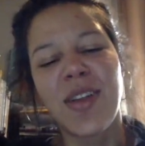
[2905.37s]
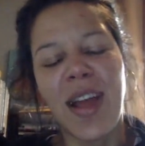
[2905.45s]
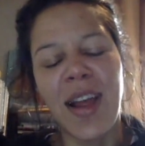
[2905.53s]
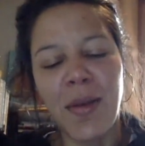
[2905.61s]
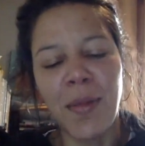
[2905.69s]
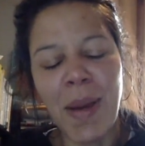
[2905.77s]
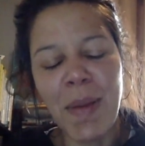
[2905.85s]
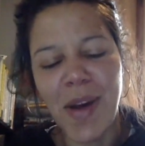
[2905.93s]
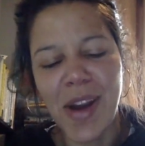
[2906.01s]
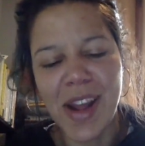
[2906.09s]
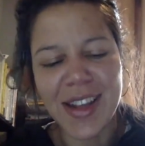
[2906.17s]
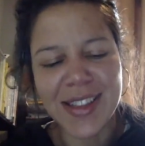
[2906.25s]
My
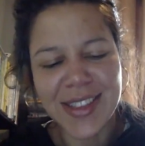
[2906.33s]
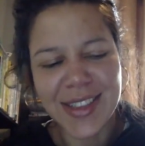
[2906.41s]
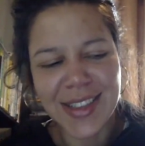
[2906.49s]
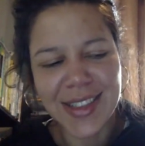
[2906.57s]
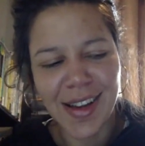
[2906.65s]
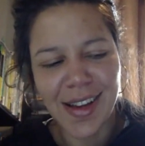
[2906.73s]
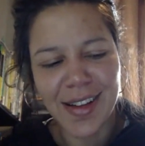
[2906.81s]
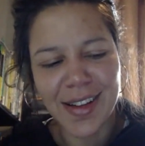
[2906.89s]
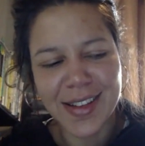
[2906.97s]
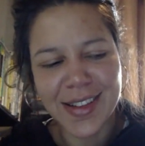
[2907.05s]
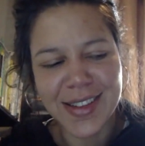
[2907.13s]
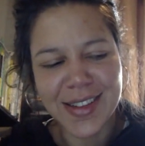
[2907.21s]
podcast is
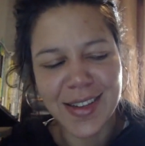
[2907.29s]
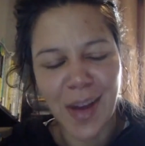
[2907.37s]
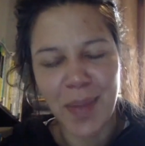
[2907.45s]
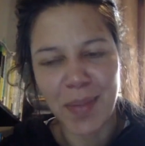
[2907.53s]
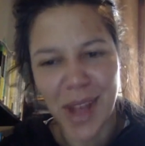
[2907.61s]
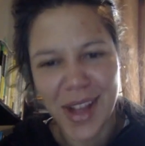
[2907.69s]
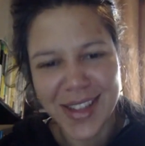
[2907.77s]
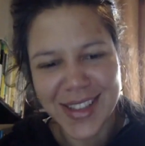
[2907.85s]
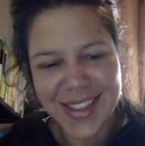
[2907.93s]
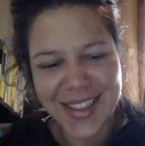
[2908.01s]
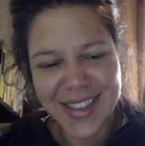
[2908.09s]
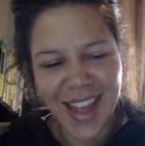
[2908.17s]
called
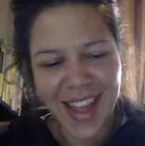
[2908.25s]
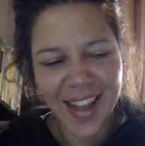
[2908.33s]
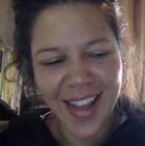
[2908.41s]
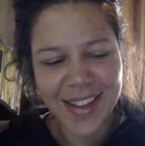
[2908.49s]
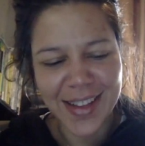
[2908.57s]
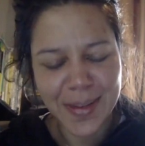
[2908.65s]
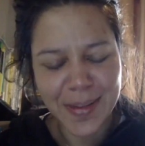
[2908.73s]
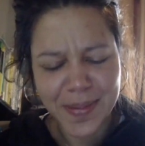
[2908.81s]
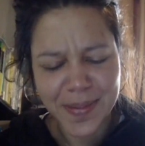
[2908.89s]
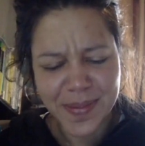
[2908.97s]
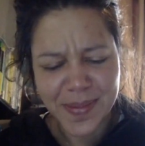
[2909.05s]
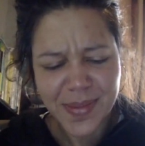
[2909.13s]
UNBOSSED, and
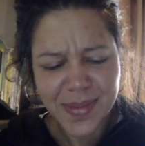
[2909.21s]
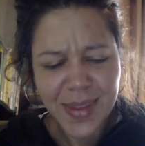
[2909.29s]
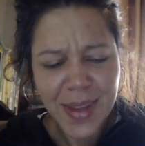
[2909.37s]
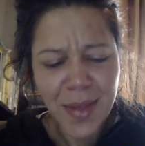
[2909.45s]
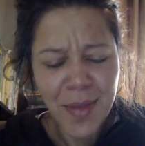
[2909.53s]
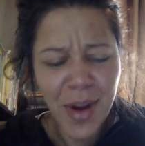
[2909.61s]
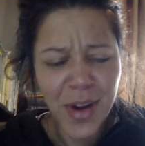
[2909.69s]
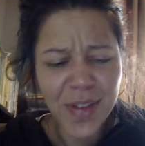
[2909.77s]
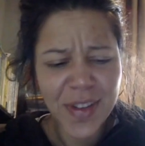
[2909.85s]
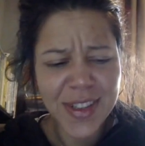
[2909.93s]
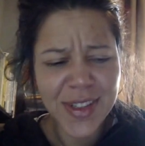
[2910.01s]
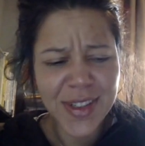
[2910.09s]
part of
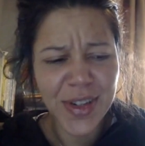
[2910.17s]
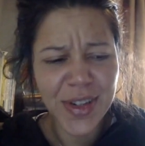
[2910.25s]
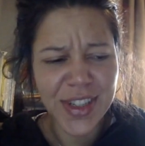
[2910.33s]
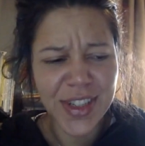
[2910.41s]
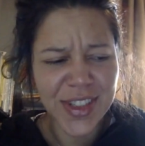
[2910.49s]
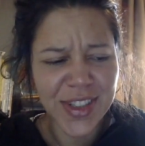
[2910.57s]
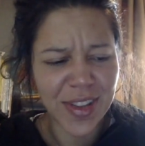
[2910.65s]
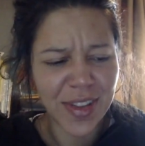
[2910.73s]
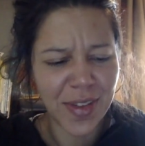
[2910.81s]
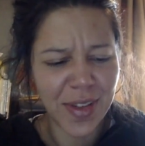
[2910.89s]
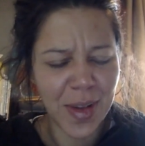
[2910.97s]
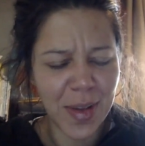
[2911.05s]
the story, just to give
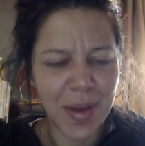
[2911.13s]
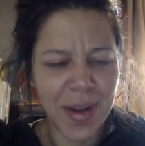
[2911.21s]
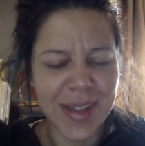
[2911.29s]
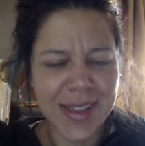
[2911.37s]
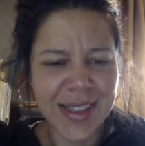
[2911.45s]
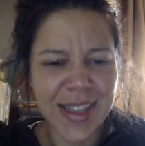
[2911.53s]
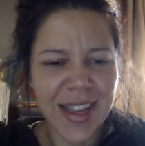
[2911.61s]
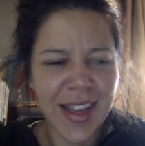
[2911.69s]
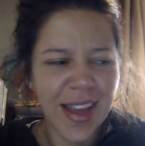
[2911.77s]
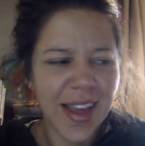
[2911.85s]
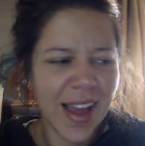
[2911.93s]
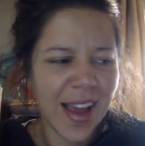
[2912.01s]
you a little bit, is
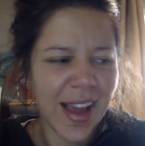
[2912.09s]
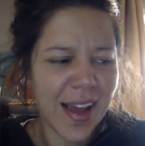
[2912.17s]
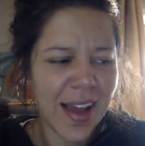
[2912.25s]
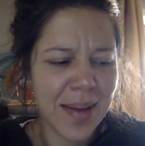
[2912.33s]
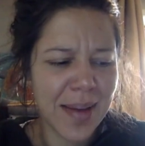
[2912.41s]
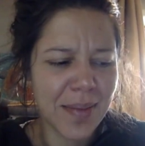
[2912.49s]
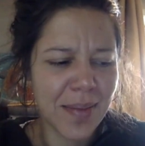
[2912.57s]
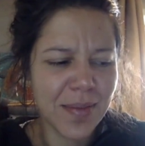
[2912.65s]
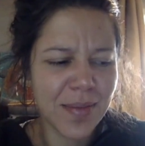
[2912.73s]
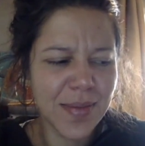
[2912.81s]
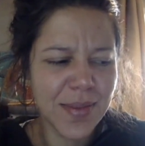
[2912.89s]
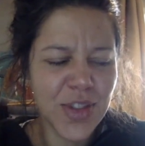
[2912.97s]

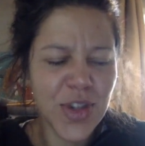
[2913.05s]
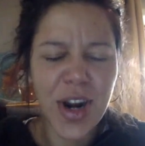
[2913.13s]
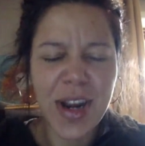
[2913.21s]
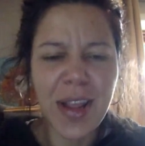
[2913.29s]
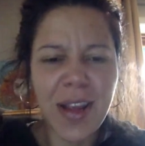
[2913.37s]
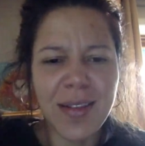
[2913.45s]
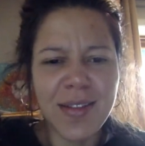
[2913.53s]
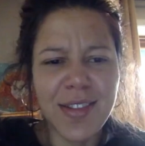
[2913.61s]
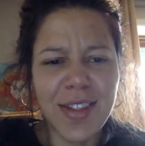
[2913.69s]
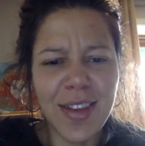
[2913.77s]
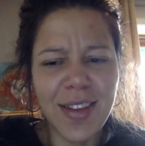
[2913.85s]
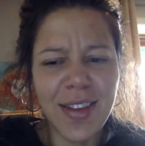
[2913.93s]
charting
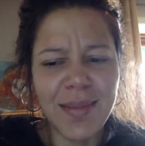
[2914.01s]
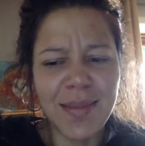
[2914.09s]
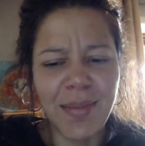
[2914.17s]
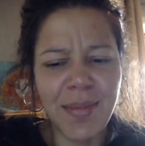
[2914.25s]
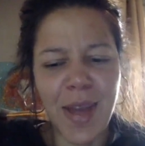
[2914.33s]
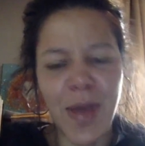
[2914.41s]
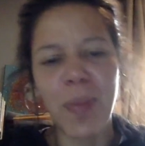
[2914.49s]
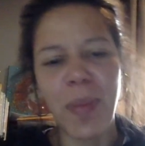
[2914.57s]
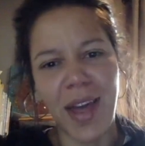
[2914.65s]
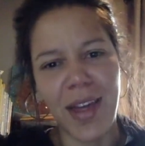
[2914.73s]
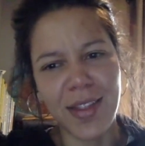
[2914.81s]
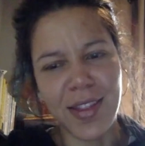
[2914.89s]
my own
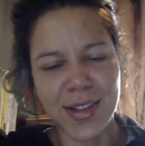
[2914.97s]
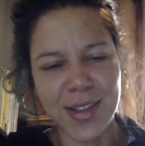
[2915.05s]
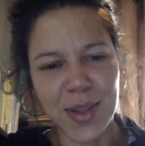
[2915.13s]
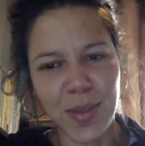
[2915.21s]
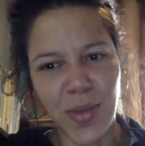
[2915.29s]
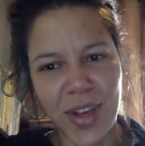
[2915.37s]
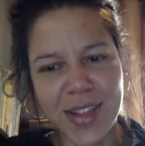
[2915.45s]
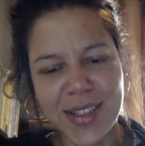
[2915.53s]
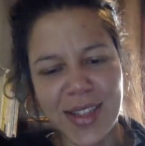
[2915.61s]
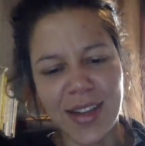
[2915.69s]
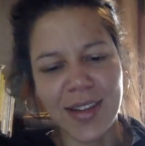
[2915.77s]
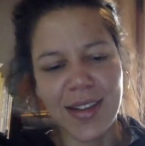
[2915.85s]
path in some ways,
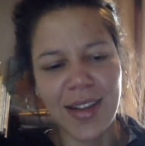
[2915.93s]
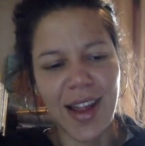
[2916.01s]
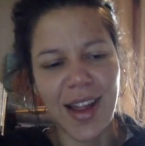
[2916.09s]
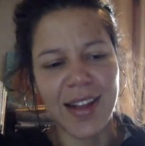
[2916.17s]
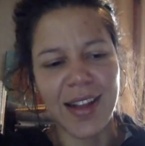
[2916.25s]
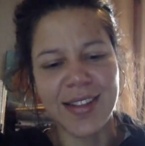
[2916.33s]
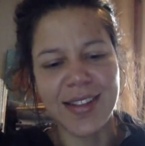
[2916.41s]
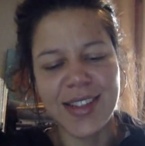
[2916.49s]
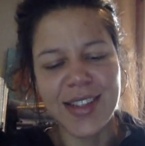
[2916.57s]
and